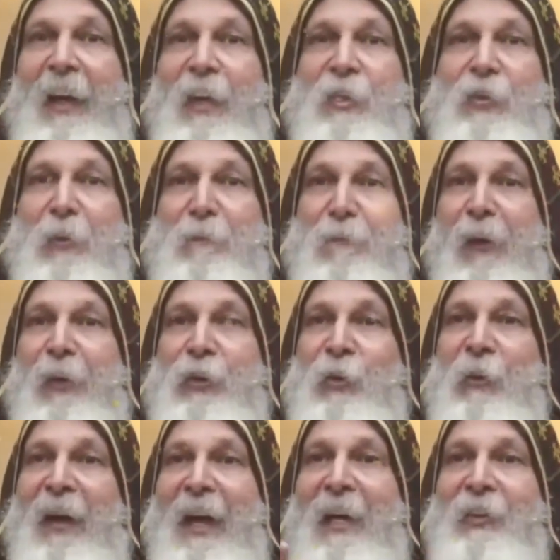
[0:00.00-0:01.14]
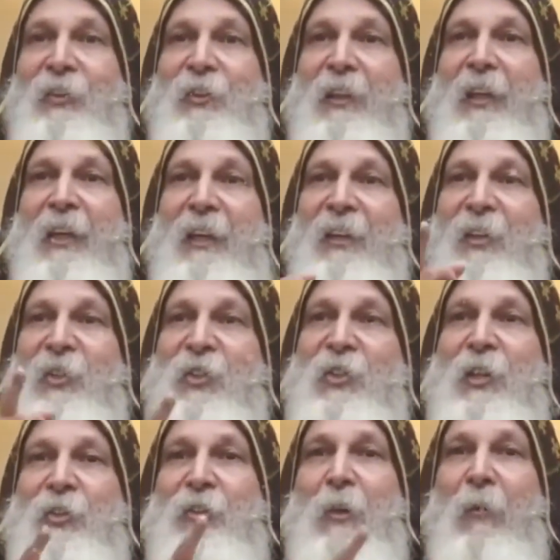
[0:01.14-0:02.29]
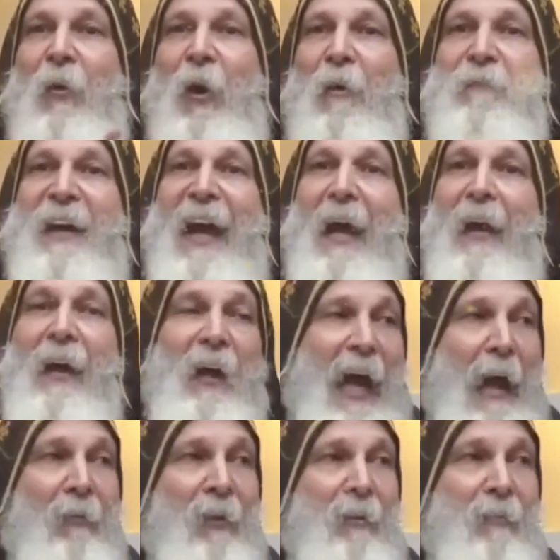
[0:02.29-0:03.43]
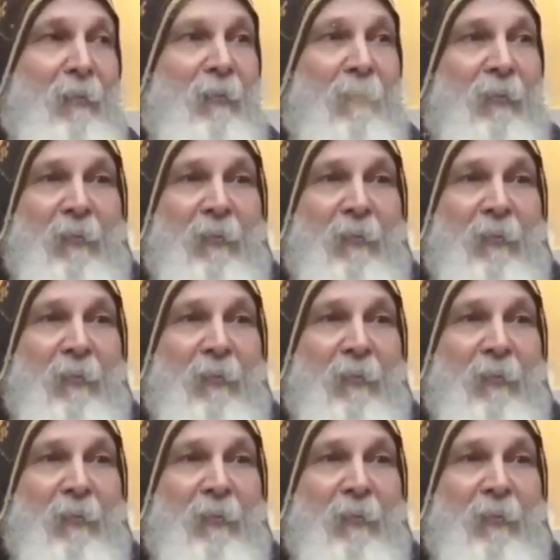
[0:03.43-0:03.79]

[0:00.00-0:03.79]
is referred to as the sister of Aaron.